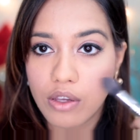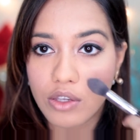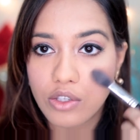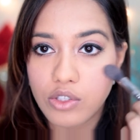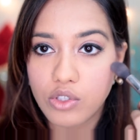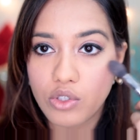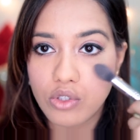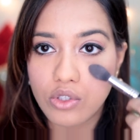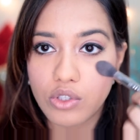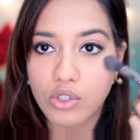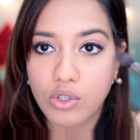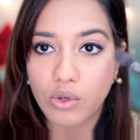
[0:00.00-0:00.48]

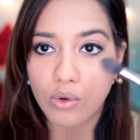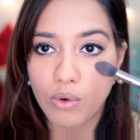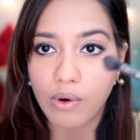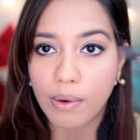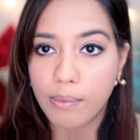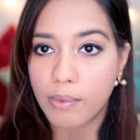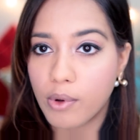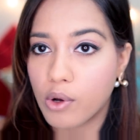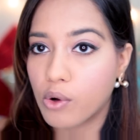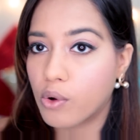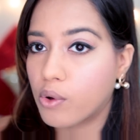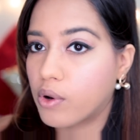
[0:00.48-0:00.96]
So
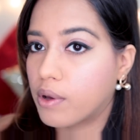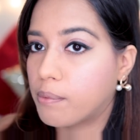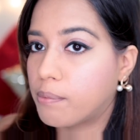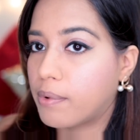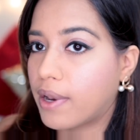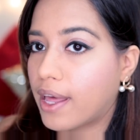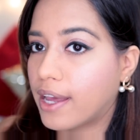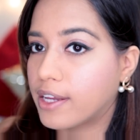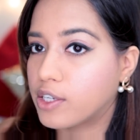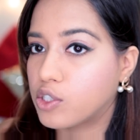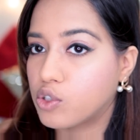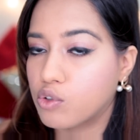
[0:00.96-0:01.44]
I'm not gonna
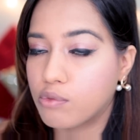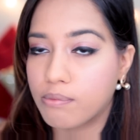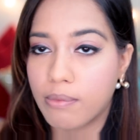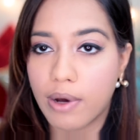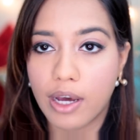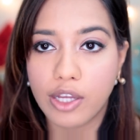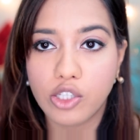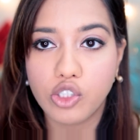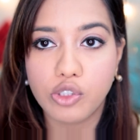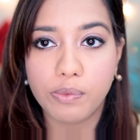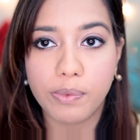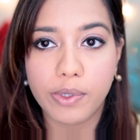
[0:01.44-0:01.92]
apply too
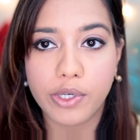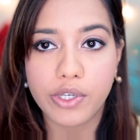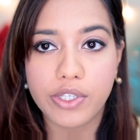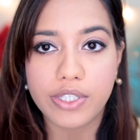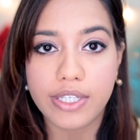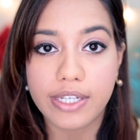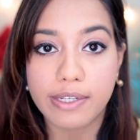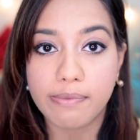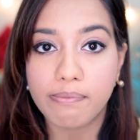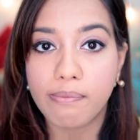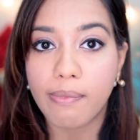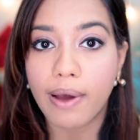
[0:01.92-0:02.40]
much
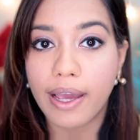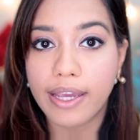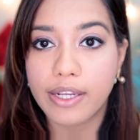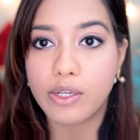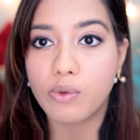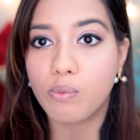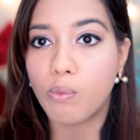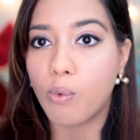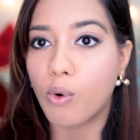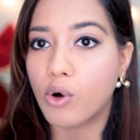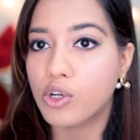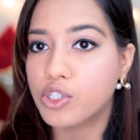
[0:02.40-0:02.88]
because it
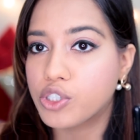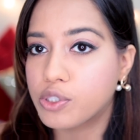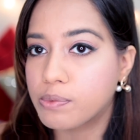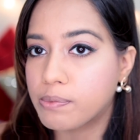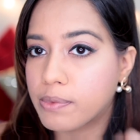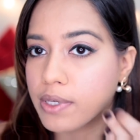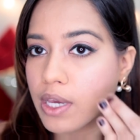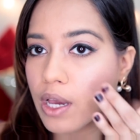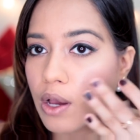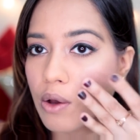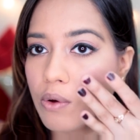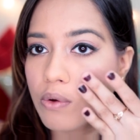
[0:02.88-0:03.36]
might wash
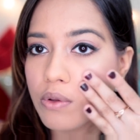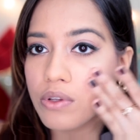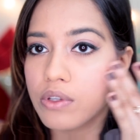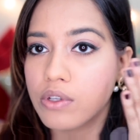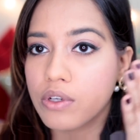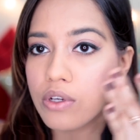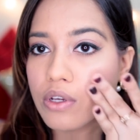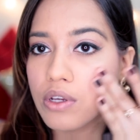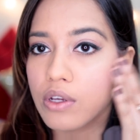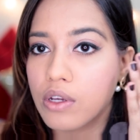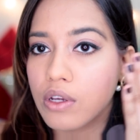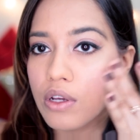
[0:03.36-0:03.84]
me out.